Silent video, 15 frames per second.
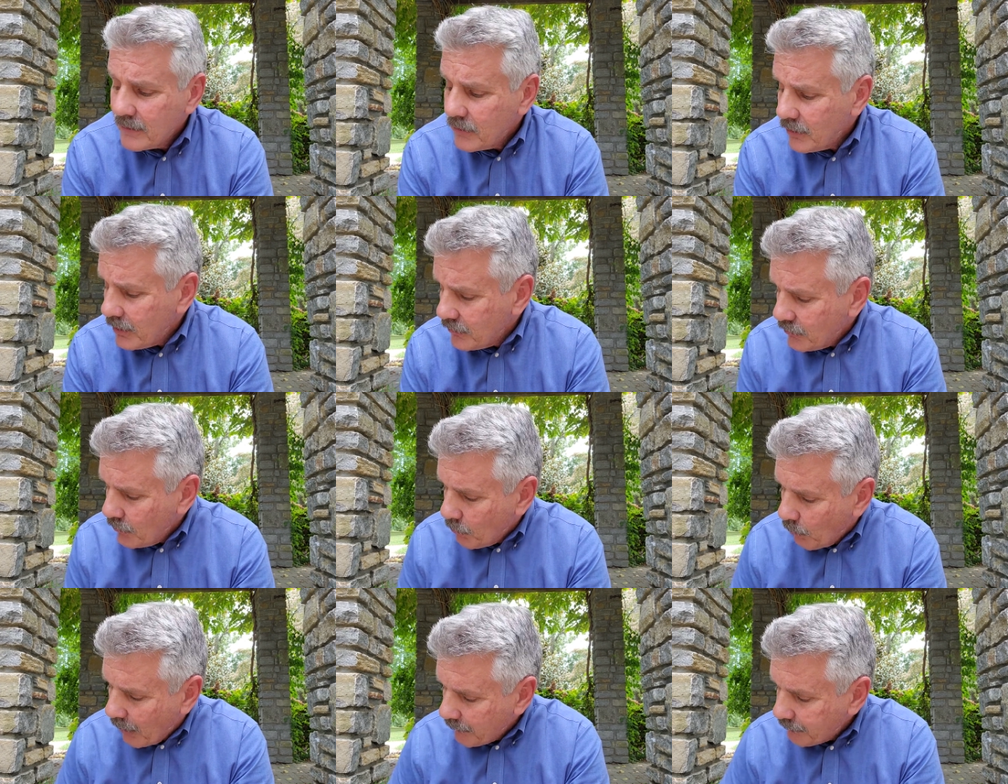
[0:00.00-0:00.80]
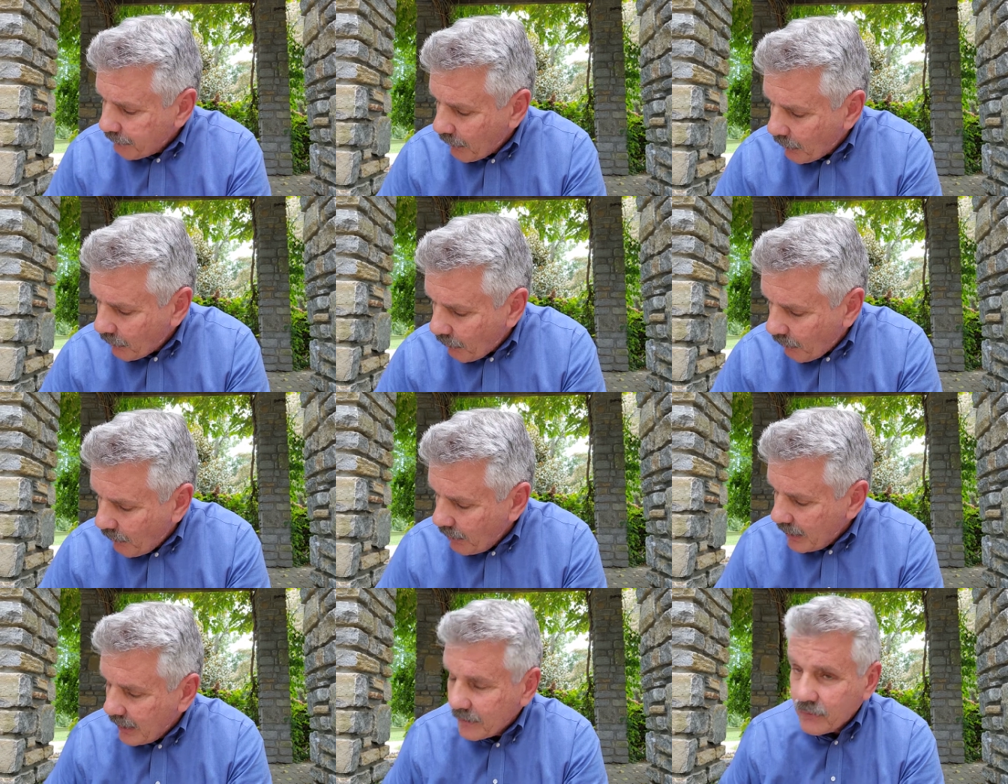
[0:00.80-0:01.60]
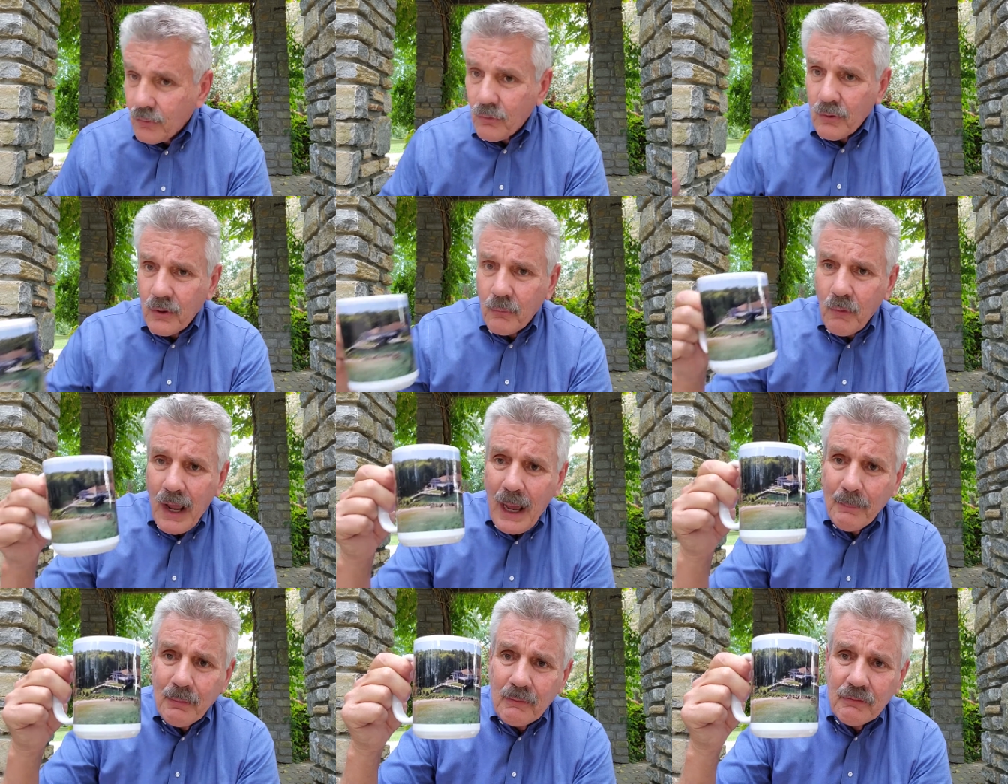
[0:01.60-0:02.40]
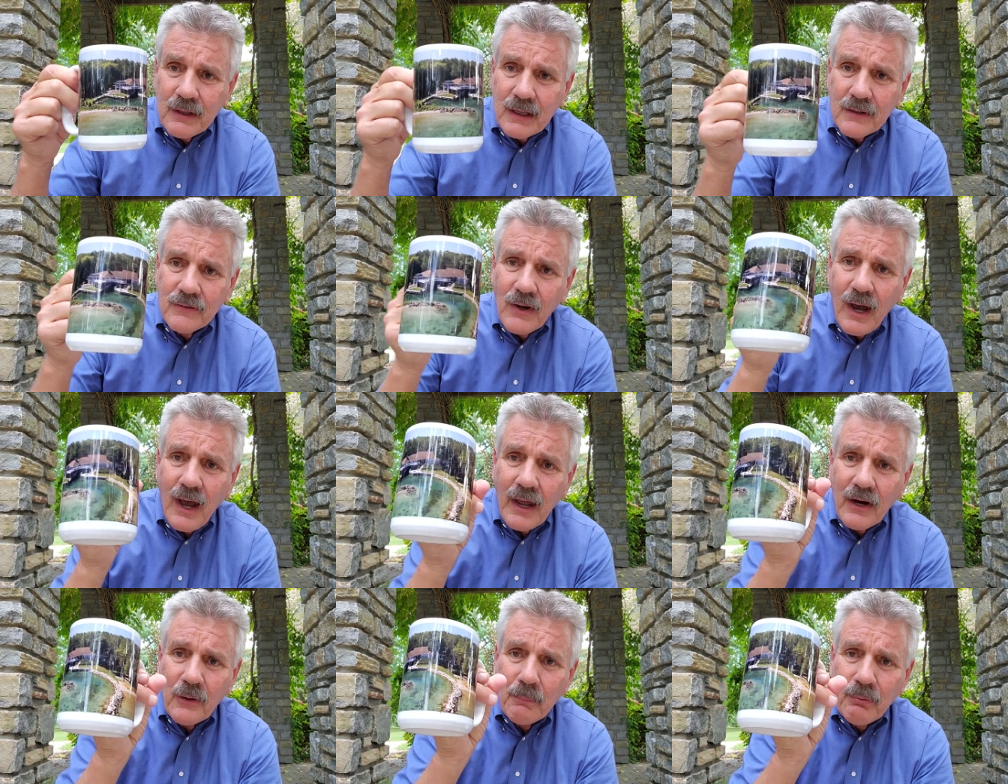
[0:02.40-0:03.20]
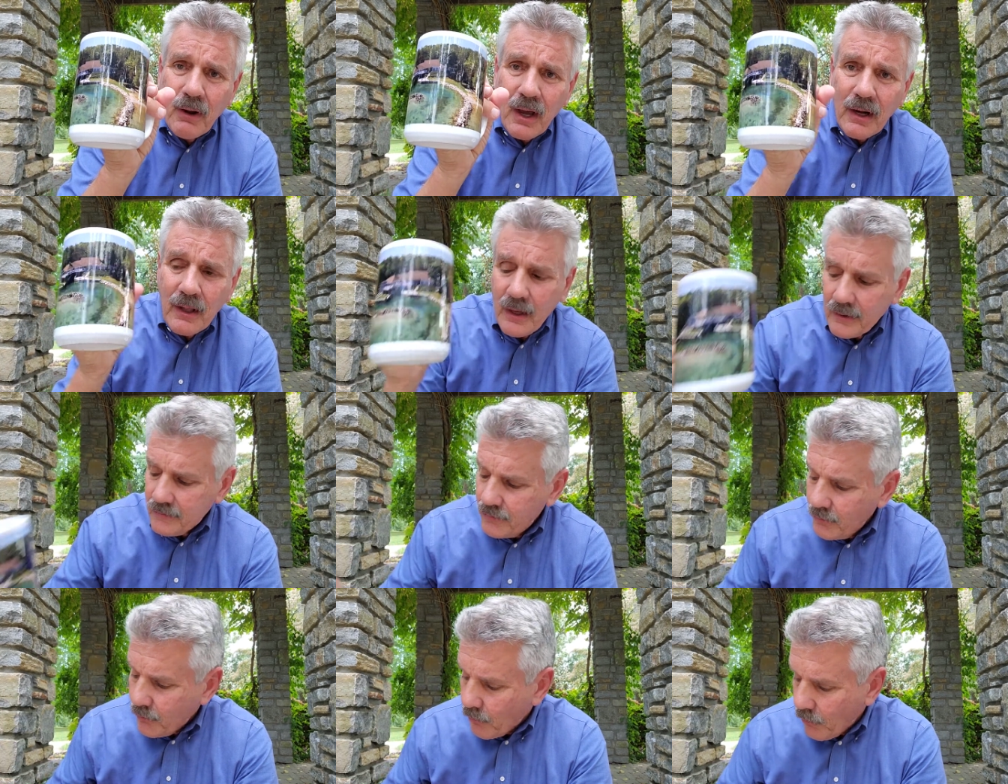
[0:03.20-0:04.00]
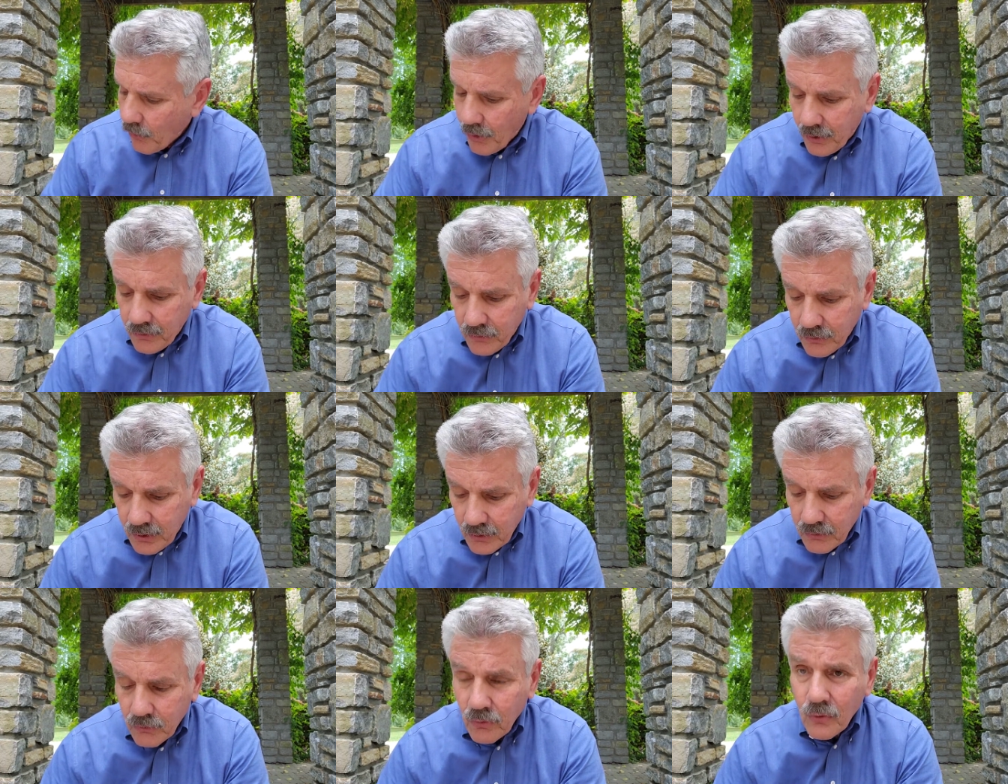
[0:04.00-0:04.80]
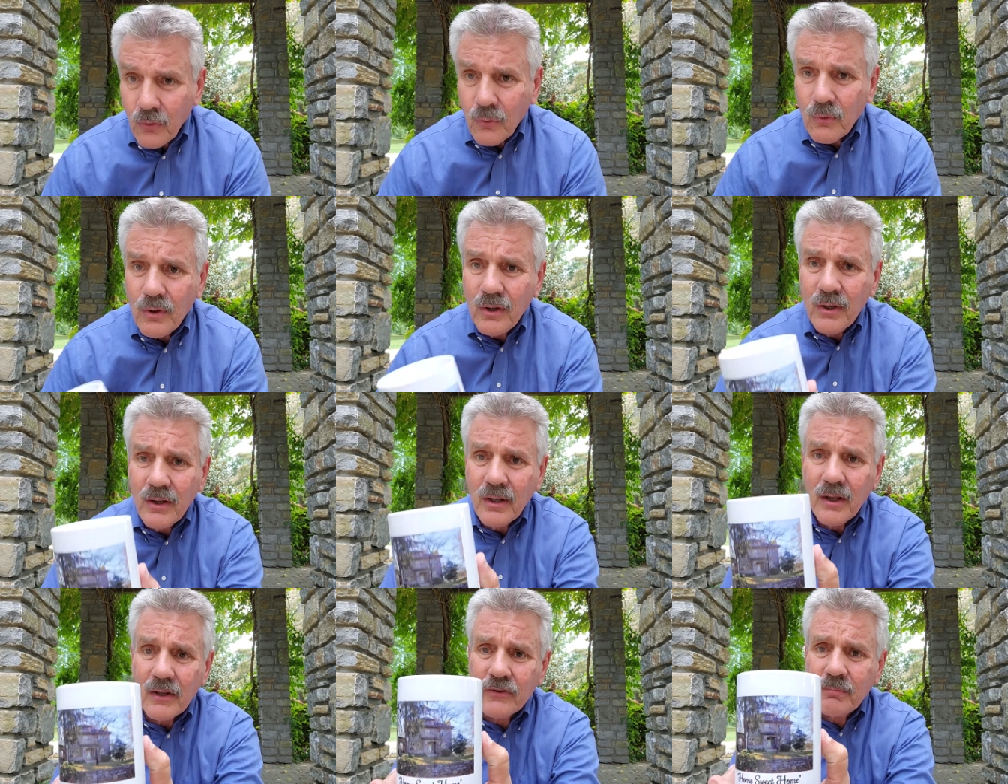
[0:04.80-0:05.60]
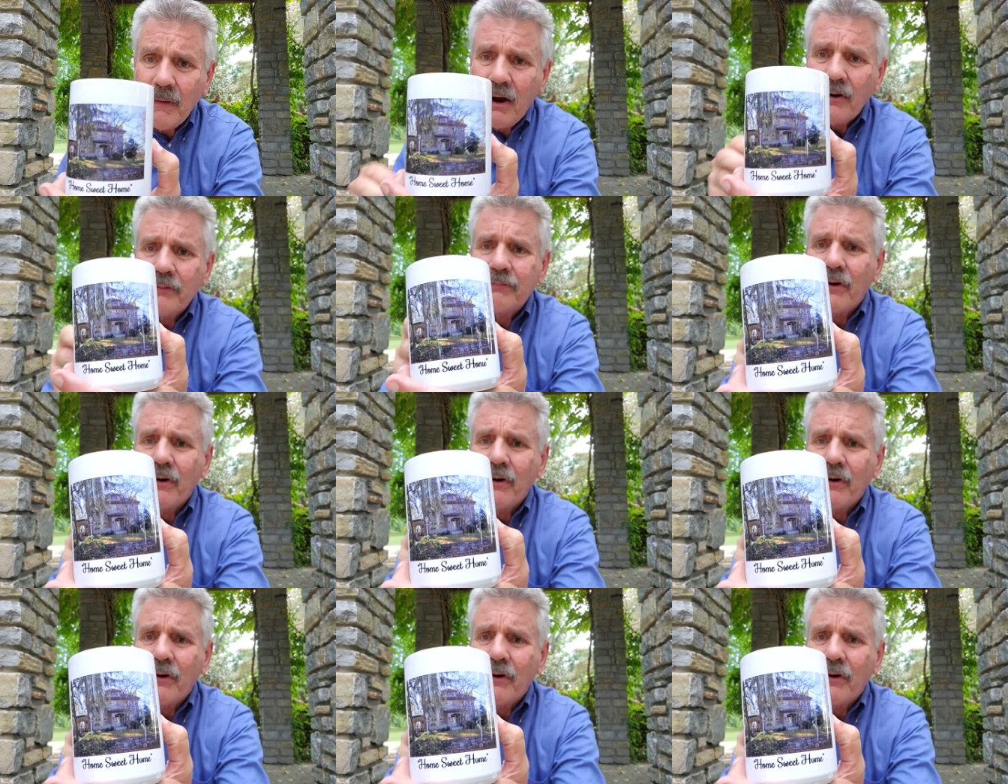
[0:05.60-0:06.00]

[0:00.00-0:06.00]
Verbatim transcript: You can do one photo and do it a wrap of the entire product, or you can do a smaller